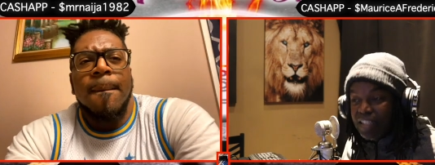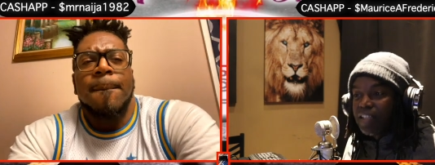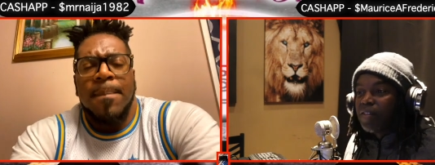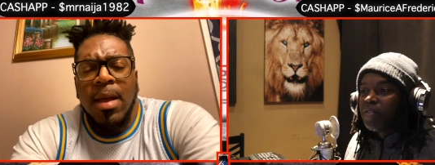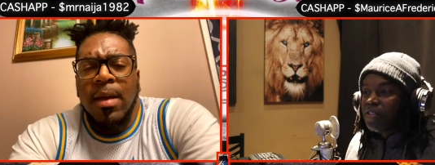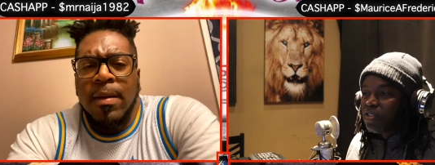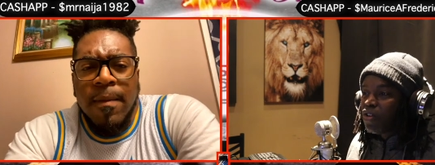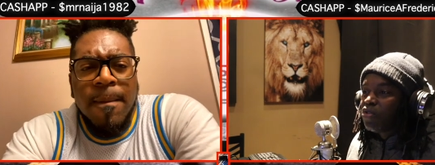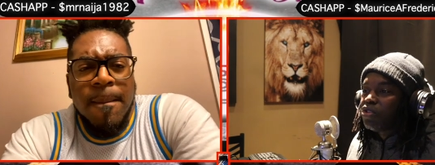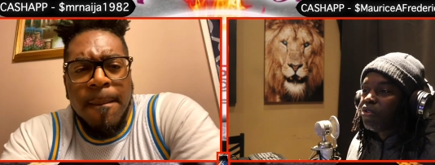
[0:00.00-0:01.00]
Speaker 1: yeah.
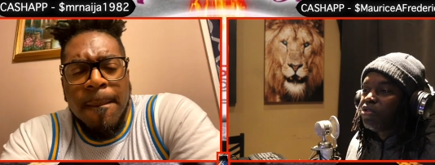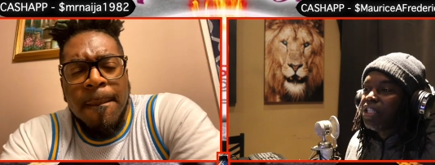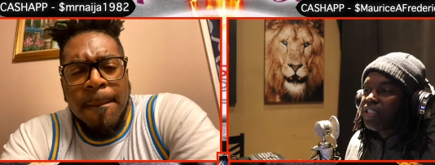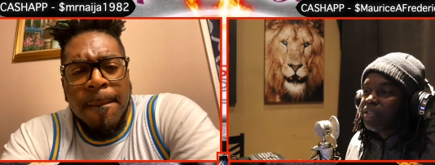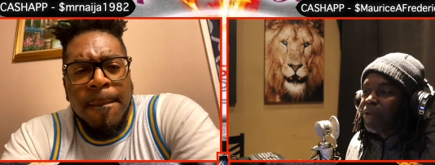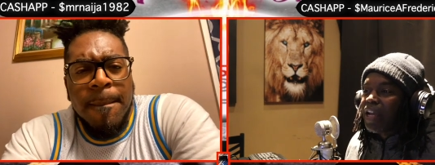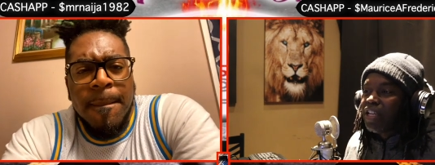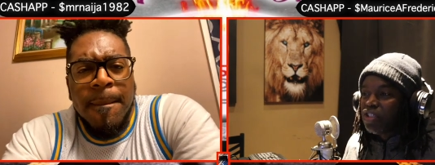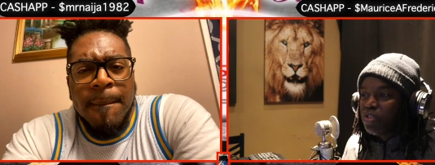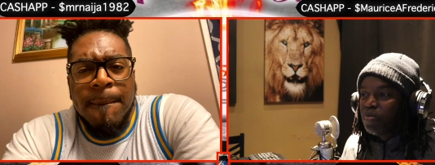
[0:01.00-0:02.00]
So, so this is my
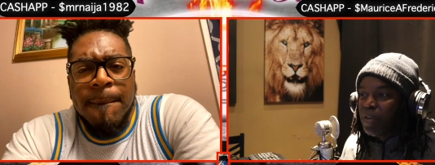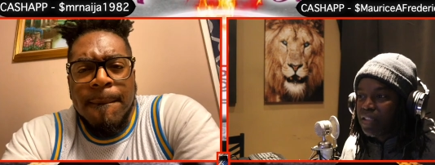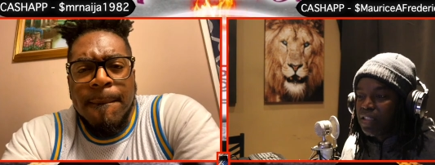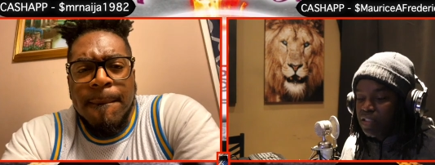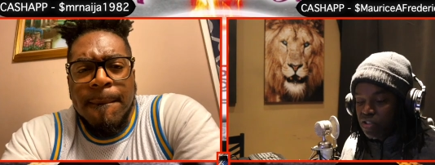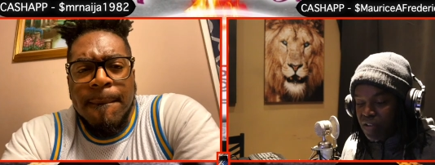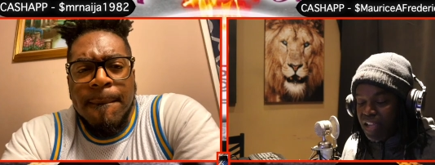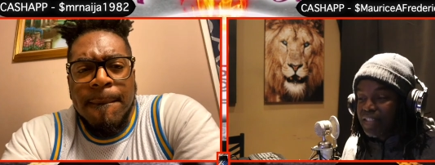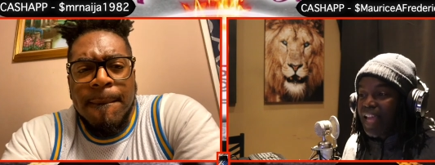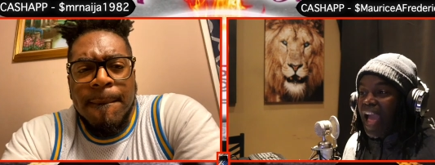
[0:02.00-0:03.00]
issue with
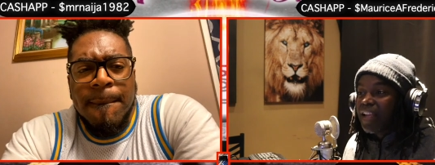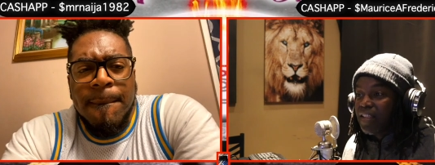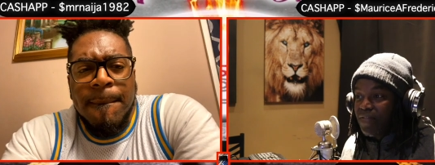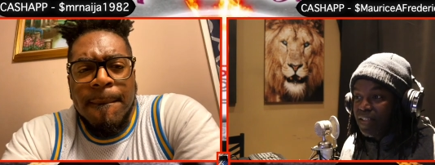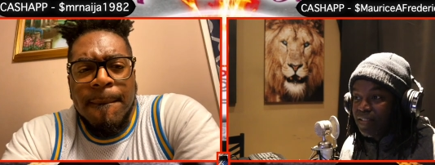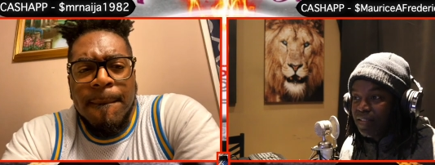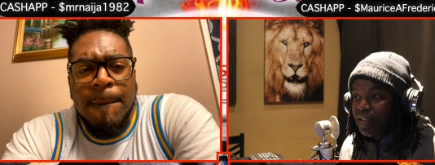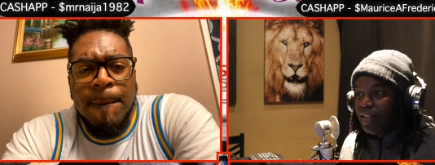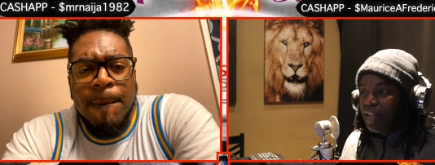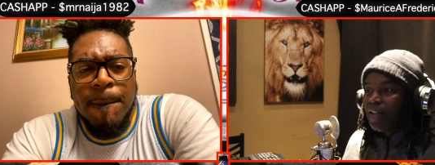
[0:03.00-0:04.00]
trans activists.
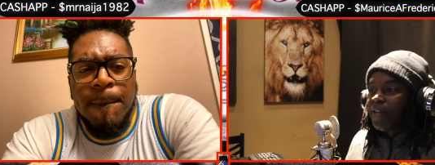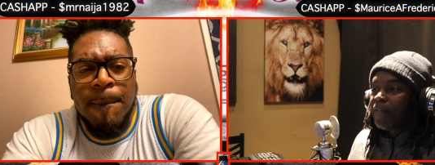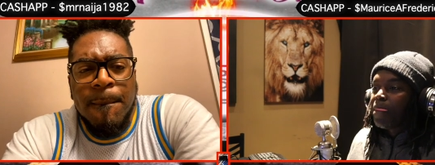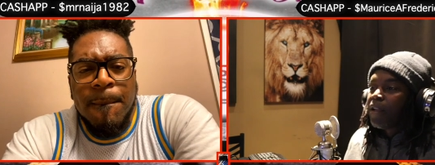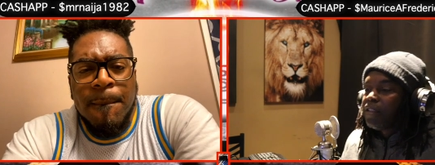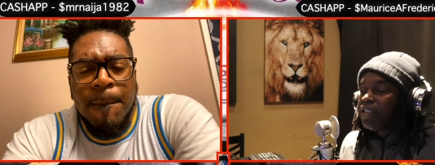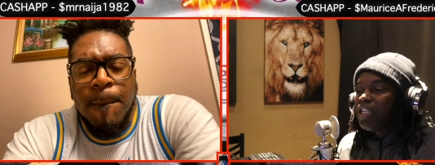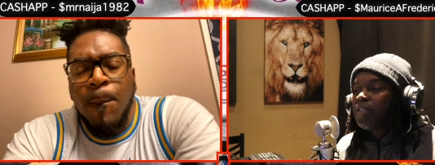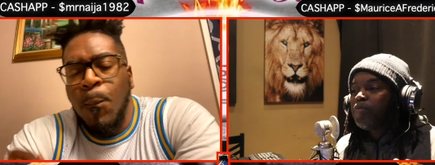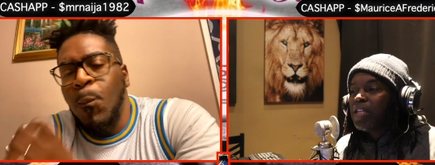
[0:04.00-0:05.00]

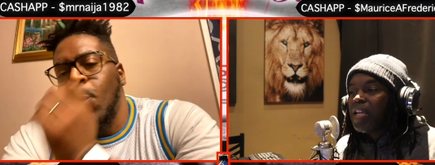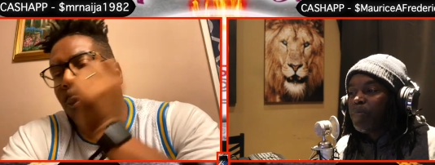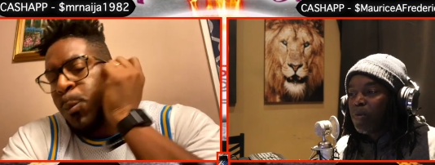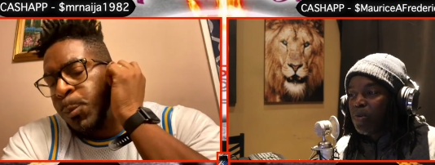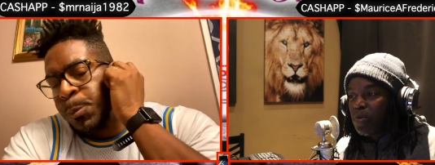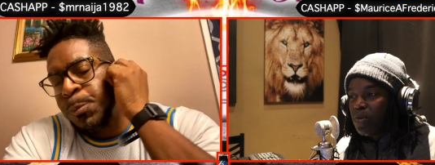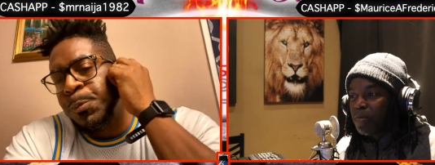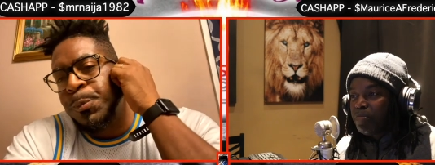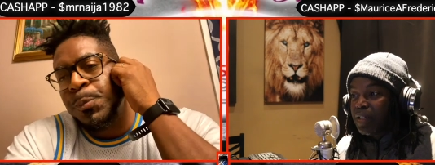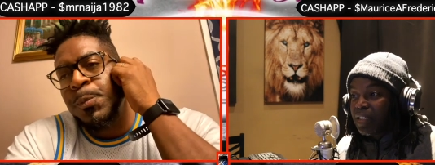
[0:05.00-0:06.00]
These mm. people
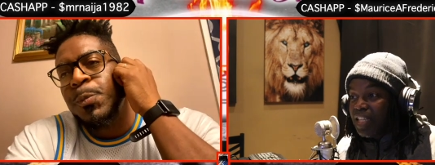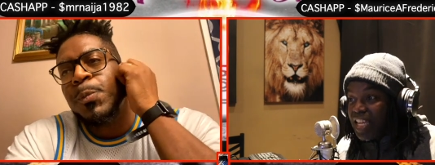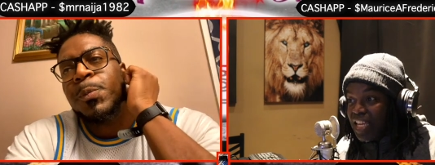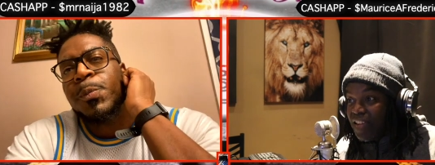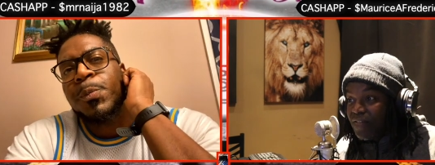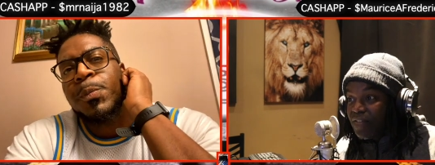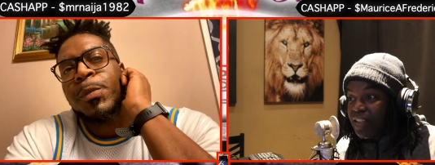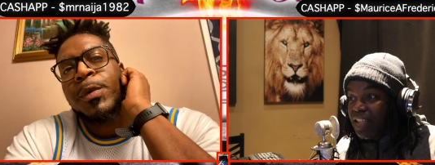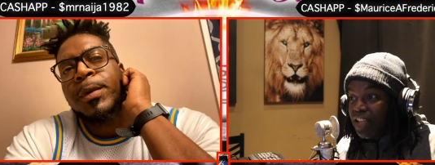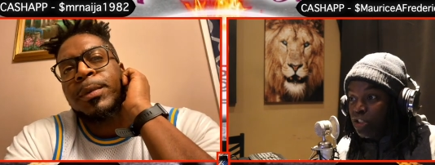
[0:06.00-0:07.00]
believe
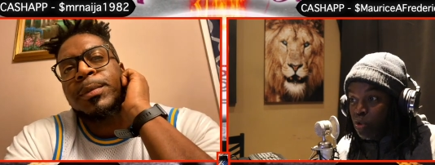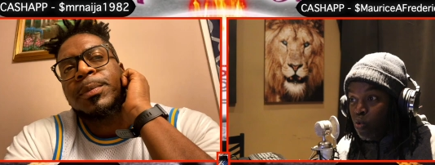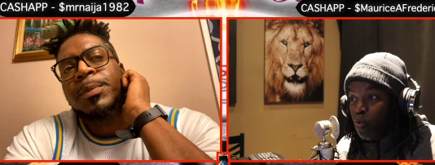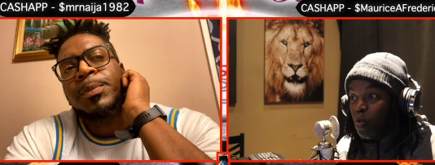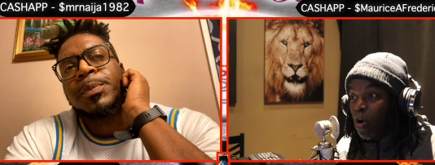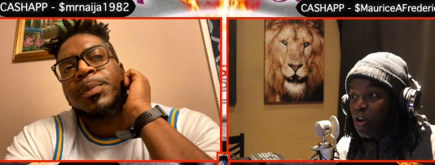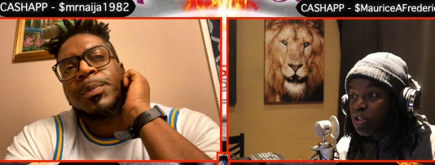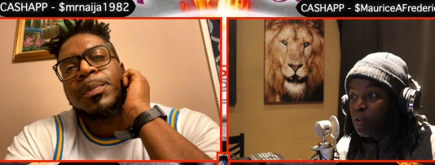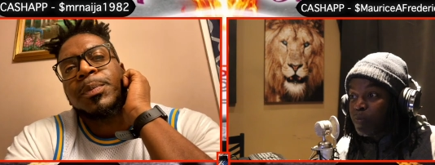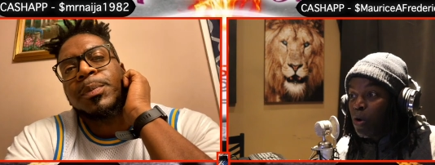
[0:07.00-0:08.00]
that you are
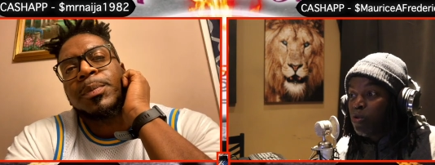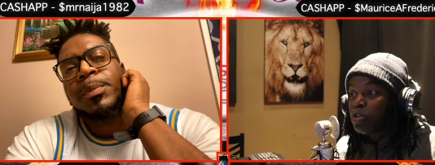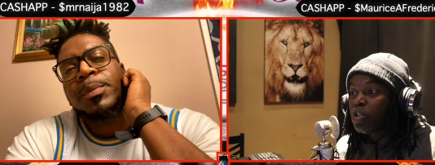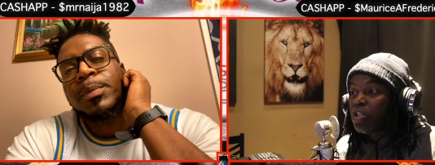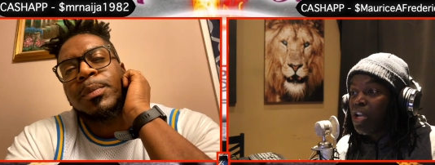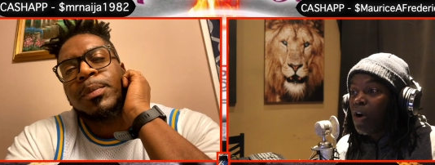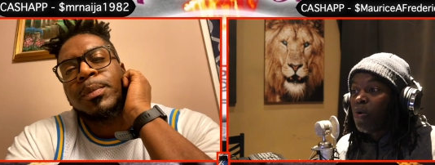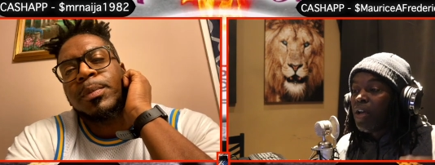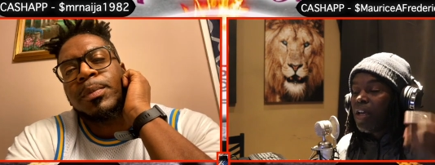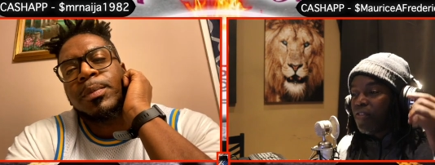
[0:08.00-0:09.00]
supposed to
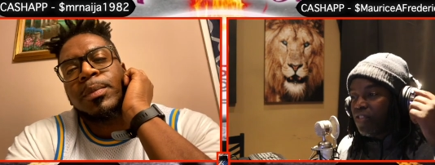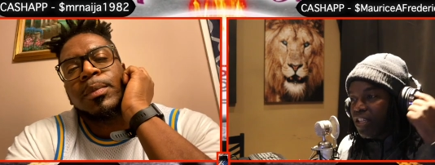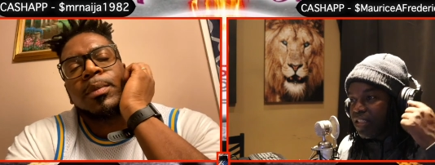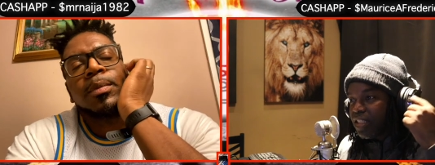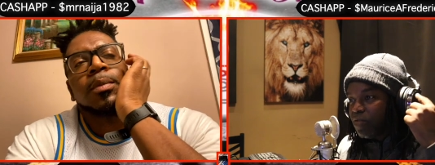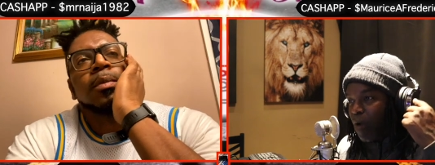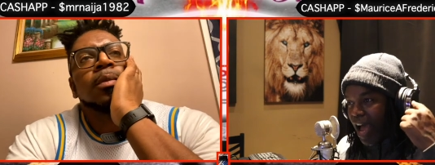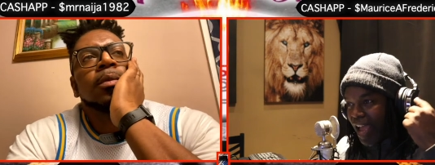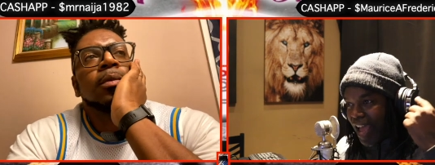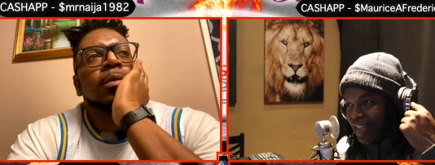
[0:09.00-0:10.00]
know. This is
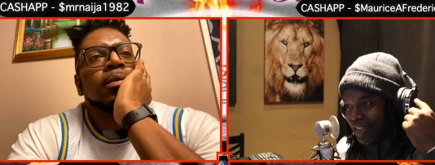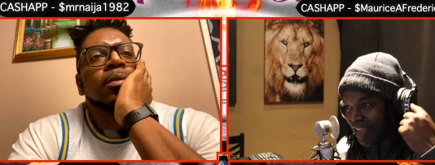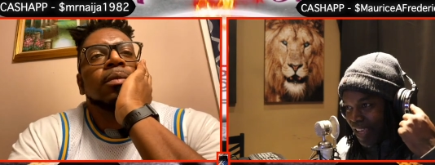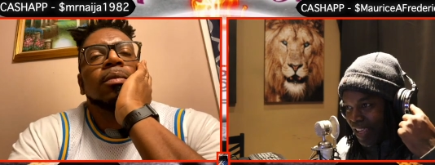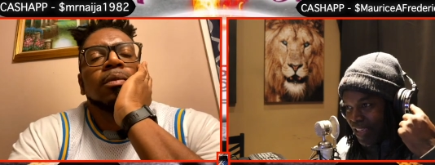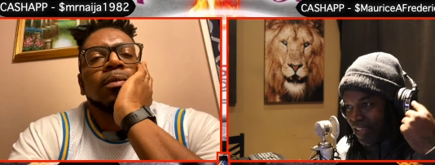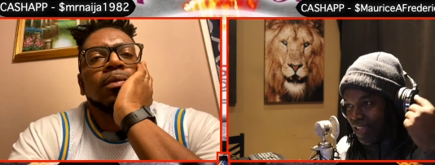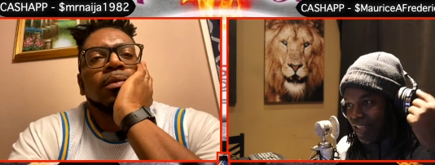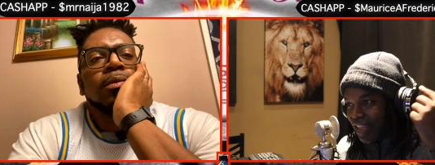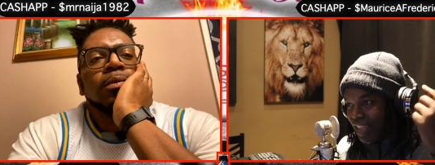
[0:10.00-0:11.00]
why I say
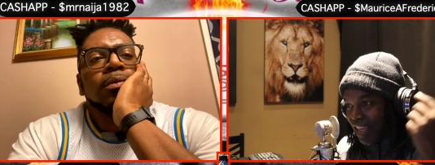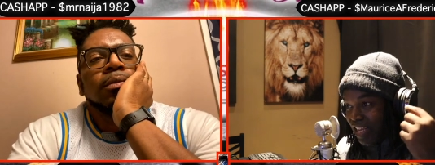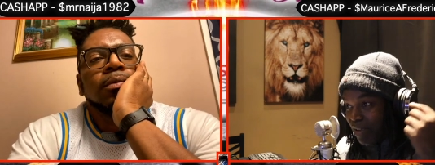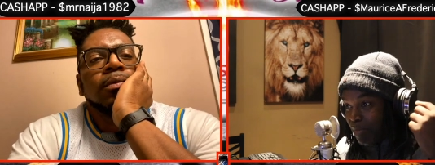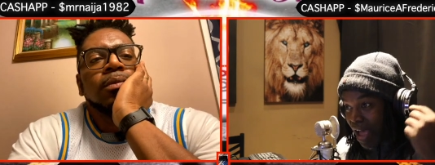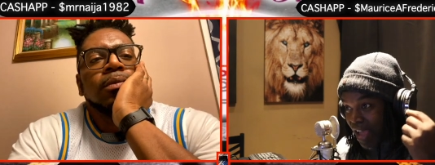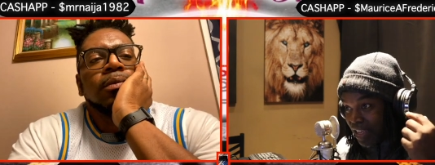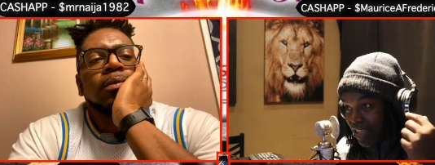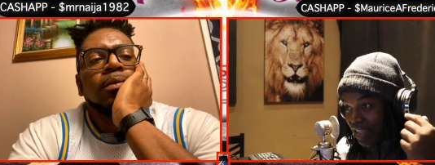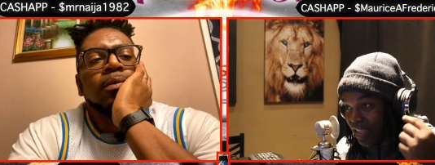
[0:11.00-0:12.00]
that
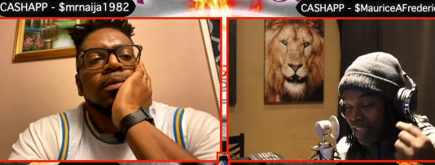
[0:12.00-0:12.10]
anybody